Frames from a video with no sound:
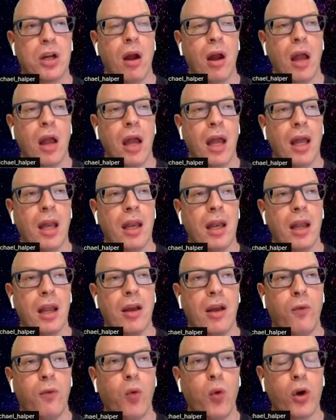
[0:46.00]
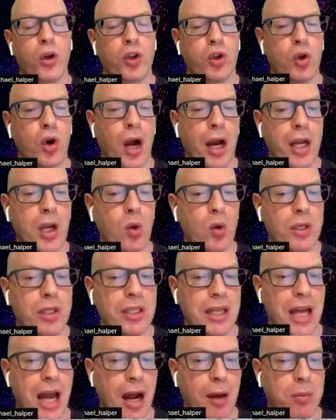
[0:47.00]
And if we're trying to
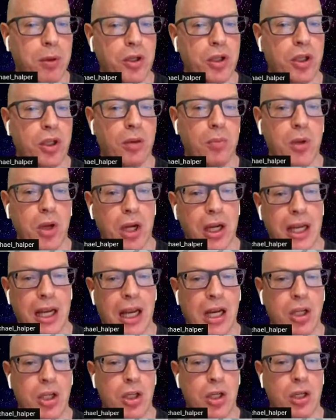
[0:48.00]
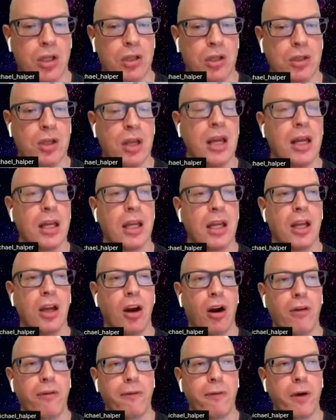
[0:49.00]
establish communications, get our
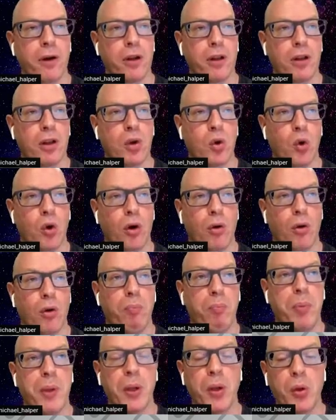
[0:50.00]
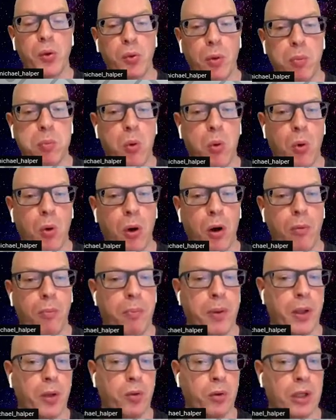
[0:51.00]
foot in the door, build rapport, build
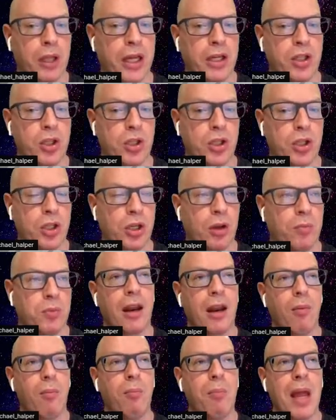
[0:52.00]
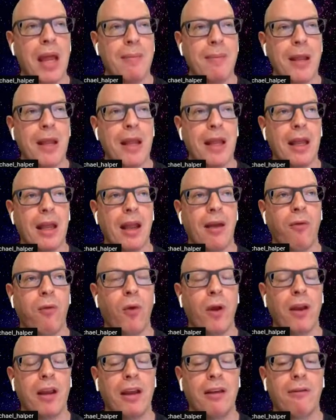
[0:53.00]
relationships, maybe if we
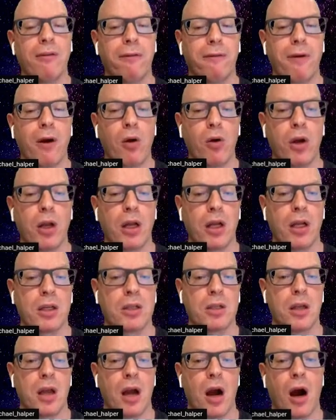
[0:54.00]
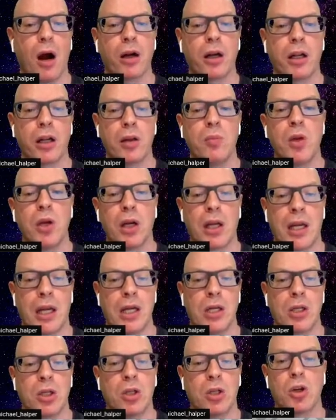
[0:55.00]
can focus our
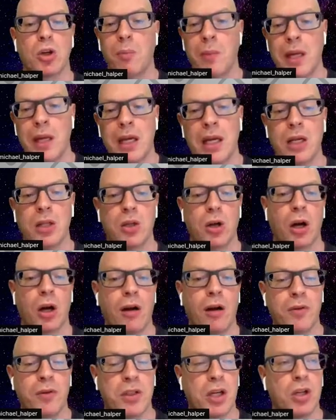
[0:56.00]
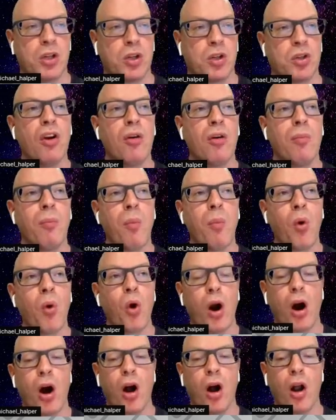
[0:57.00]
communications, our meetings, our conversations more
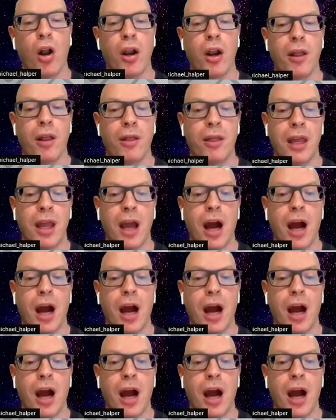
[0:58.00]
on the